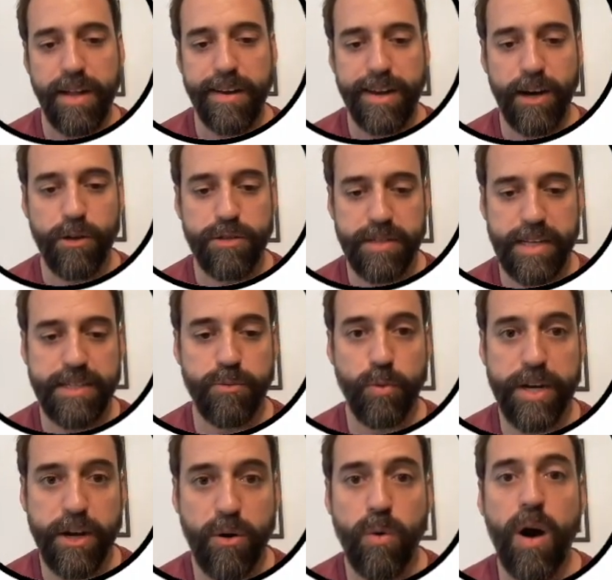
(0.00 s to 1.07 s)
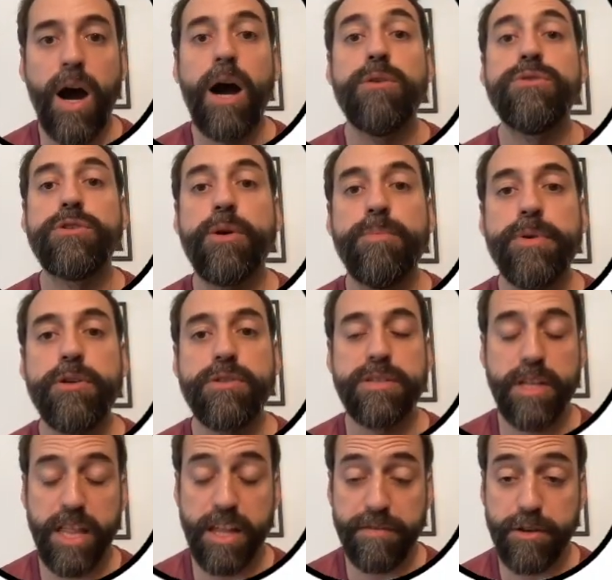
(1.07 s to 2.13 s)
Now, since we know how to compute
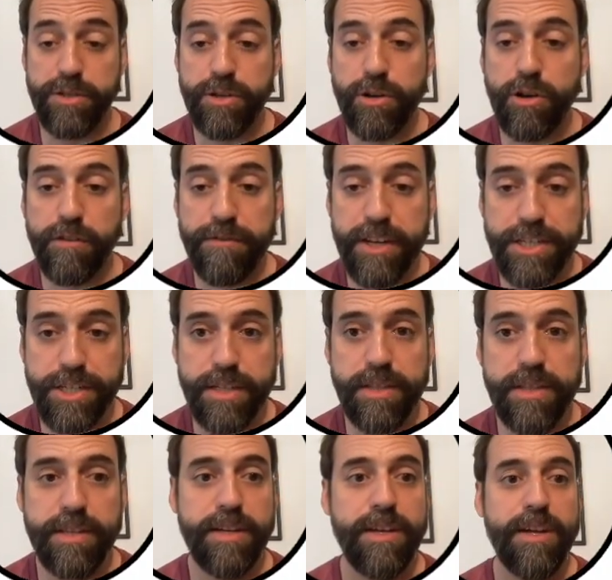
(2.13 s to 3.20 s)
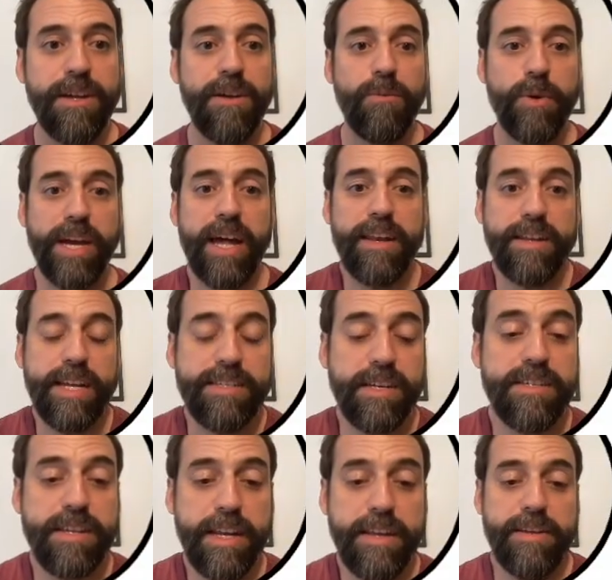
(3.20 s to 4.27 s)
the diffusion coefficient, we can
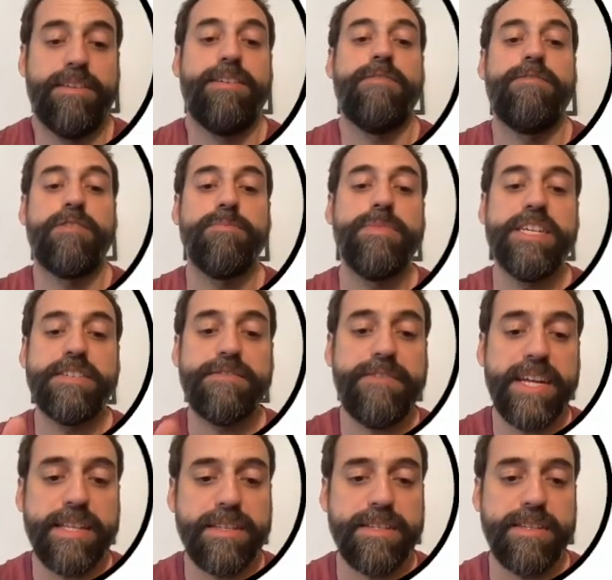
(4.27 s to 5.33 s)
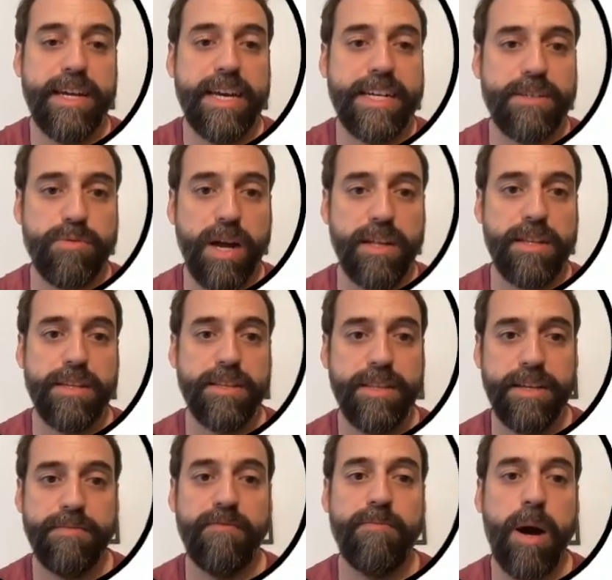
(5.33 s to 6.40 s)
essentially, from these fits, extract
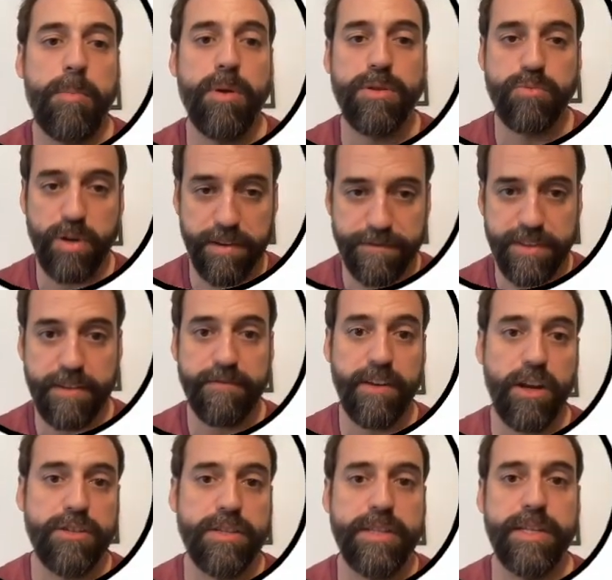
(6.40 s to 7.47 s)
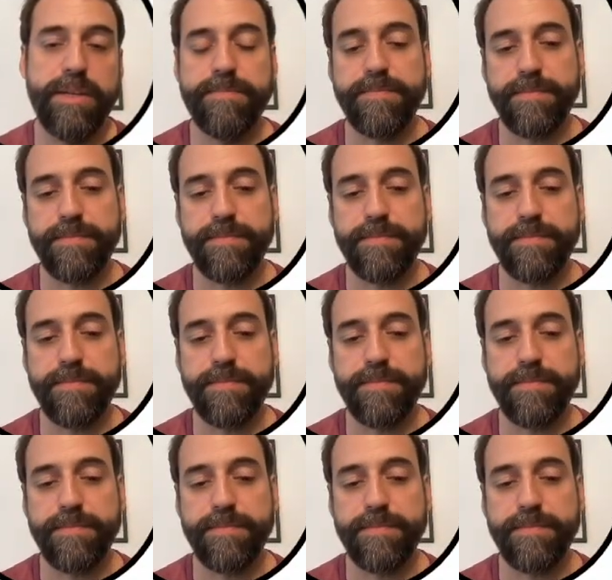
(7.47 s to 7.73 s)
the bubble drift velocity.